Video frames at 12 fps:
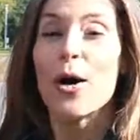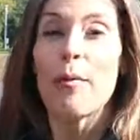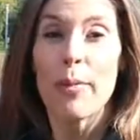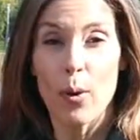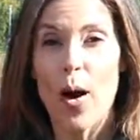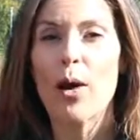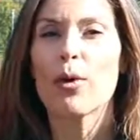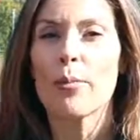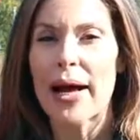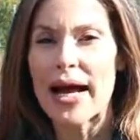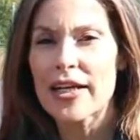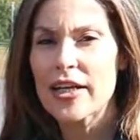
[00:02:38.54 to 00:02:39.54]
But while we're
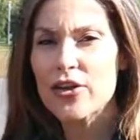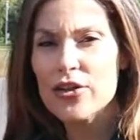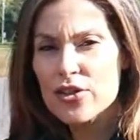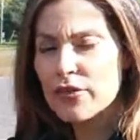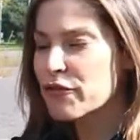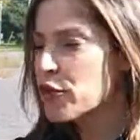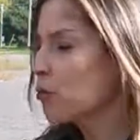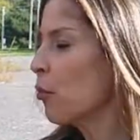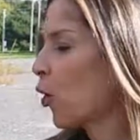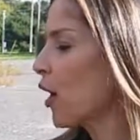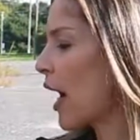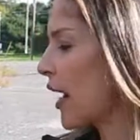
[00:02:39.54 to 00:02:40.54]
back here, there's a few
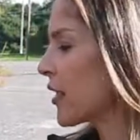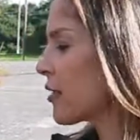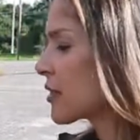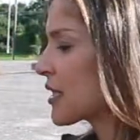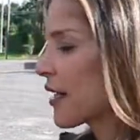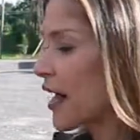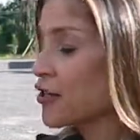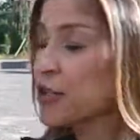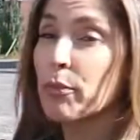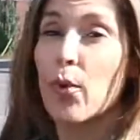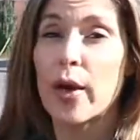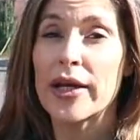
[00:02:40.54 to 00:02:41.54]
more items that I
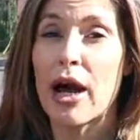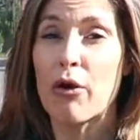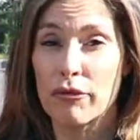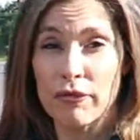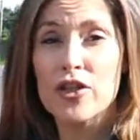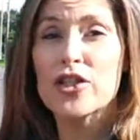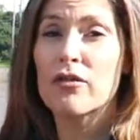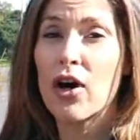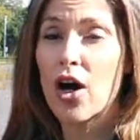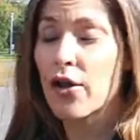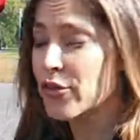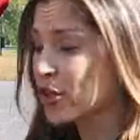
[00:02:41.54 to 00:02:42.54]
should point out. First of
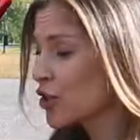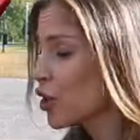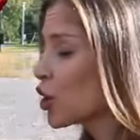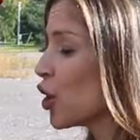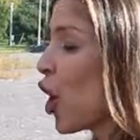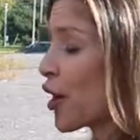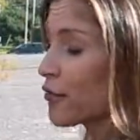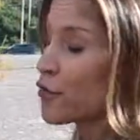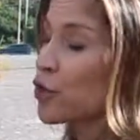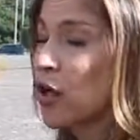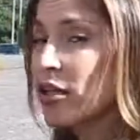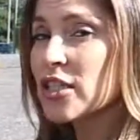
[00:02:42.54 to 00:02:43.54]
all, there's a lot of
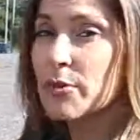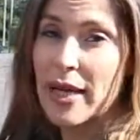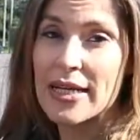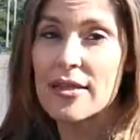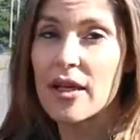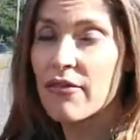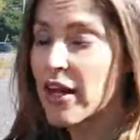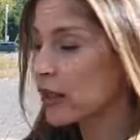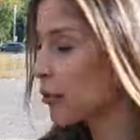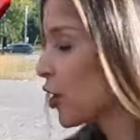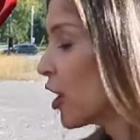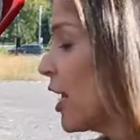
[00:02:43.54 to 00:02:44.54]
trunk space
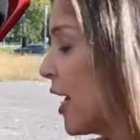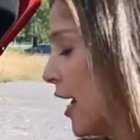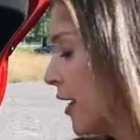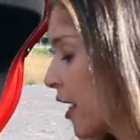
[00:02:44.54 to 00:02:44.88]
available, and